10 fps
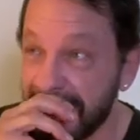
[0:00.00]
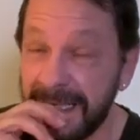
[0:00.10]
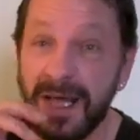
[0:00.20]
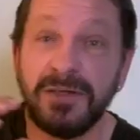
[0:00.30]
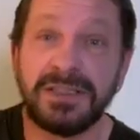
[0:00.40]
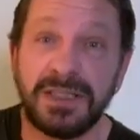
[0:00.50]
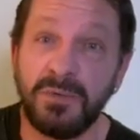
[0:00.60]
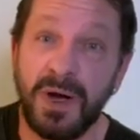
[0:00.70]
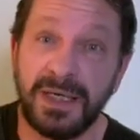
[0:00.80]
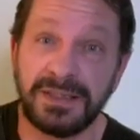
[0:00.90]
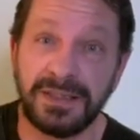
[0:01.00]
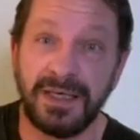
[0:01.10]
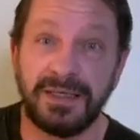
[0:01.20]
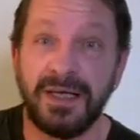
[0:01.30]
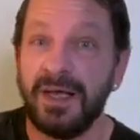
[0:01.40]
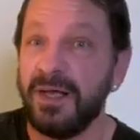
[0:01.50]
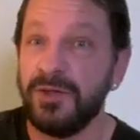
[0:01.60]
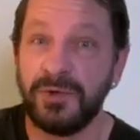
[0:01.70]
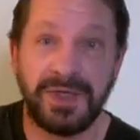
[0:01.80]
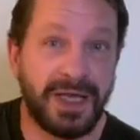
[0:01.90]
Now you see why I said
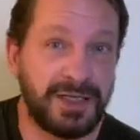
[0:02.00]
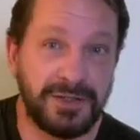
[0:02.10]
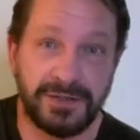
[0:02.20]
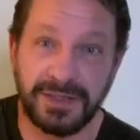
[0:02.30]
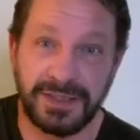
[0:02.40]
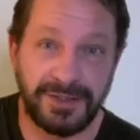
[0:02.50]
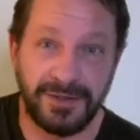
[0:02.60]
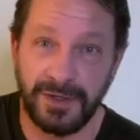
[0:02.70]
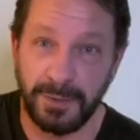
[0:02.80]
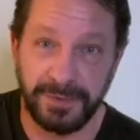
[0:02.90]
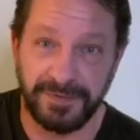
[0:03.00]
you can't use this near an open